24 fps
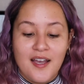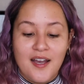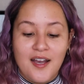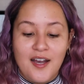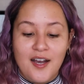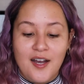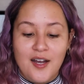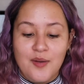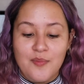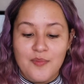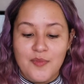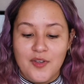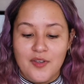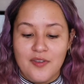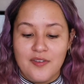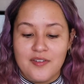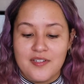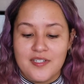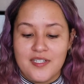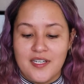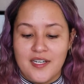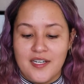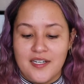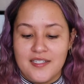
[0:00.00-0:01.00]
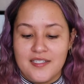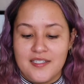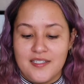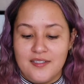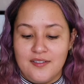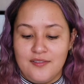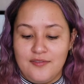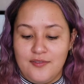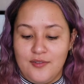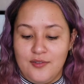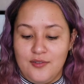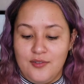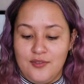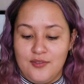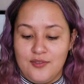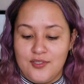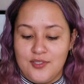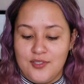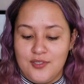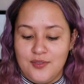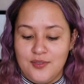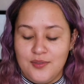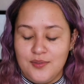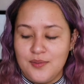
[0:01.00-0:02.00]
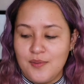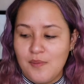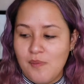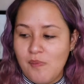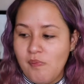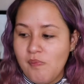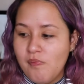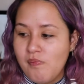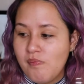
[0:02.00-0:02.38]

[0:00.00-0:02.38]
The other day I did a photo shoot